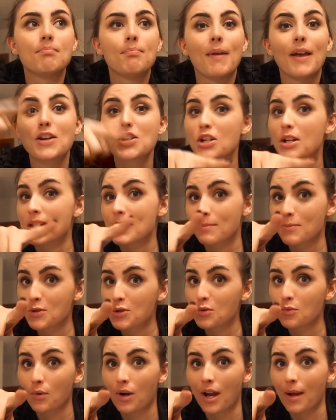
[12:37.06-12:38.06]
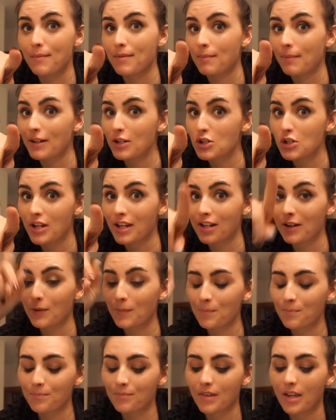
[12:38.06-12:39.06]
Make sure to subscribe to my
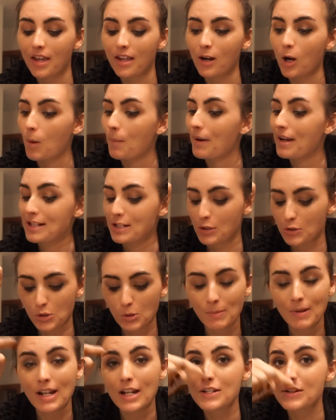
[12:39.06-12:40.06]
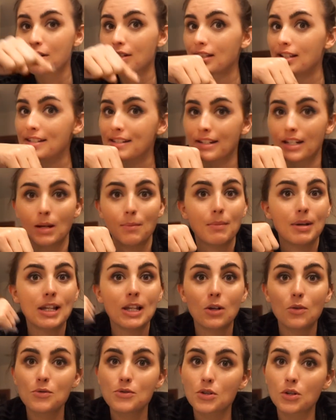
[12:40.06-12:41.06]
channel. And all my social medias are listed down
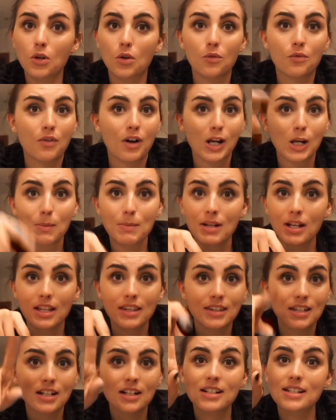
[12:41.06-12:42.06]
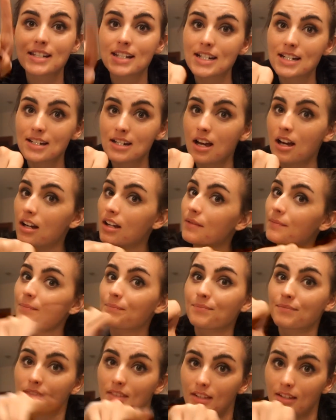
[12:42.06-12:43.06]
below. So go follow me on there. TikTok.
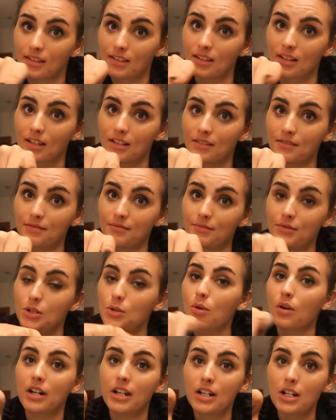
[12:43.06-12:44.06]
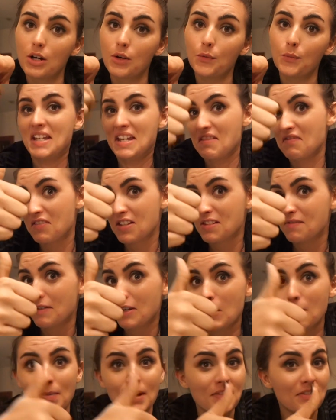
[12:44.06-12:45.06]
You already know. Give this
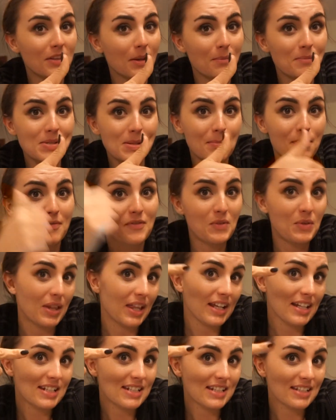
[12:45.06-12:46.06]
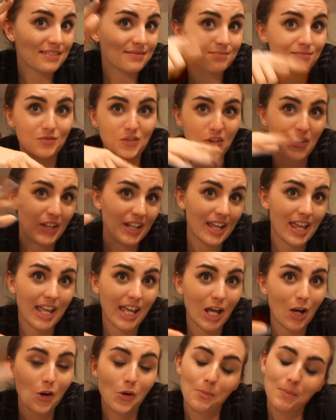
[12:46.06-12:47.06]
video a big thumbs up if you liked it. You like
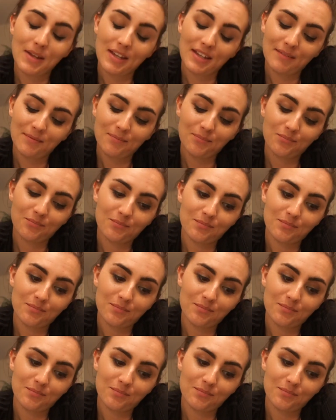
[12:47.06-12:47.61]
hang out with me.